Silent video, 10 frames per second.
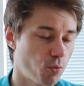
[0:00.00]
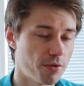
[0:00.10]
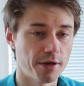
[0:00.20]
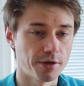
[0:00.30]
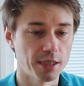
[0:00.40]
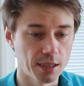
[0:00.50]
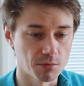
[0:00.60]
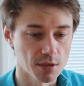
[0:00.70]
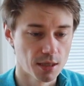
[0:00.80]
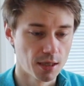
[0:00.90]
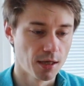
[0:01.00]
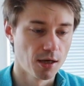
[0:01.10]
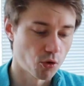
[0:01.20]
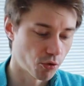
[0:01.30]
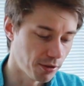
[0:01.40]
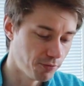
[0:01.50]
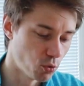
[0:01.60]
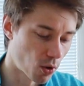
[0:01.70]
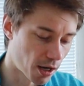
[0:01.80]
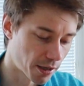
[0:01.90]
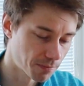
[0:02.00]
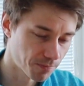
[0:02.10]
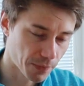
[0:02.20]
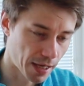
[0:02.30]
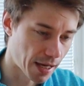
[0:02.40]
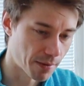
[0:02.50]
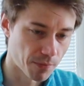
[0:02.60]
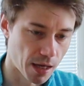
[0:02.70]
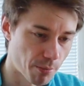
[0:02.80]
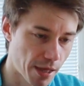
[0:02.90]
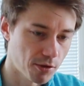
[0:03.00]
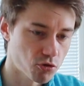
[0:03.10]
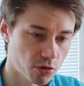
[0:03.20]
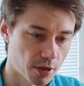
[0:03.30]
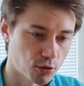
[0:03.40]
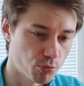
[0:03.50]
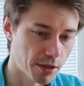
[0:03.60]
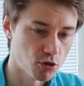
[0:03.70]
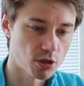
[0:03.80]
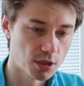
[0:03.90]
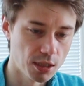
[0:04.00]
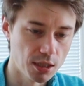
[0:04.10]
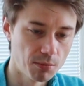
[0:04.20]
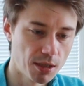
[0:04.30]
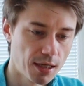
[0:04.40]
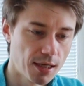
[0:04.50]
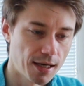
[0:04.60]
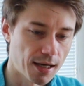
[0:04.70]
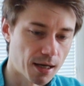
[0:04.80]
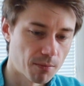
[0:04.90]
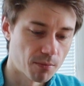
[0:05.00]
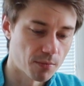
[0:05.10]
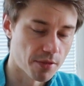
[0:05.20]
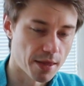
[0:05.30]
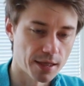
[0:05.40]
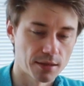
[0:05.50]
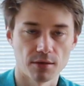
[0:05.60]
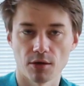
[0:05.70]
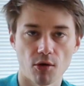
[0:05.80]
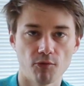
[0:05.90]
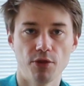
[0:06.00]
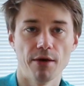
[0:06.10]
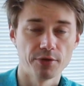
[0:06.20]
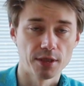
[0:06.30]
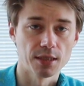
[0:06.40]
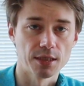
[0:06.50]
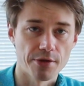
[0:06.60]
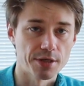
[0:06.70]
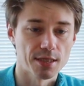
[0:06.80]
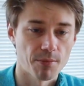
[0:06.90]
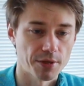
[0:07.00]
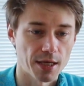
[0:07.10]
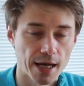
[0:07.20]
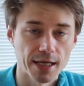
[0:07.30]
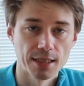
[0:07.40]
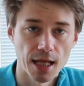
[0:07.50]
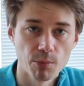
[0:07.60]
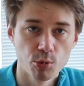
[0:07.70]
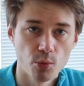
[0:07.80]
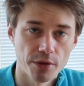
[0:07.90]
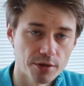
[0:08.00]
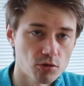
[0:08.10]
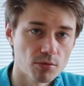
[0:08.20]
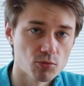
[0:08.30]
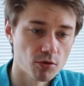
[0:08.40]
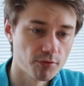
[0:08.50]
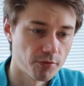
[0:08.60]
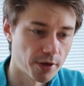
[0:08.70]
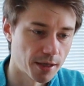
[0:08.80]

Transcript: with their teams. Or if you are a manager and you manage a team, then definitely there is something I can help you with in terms of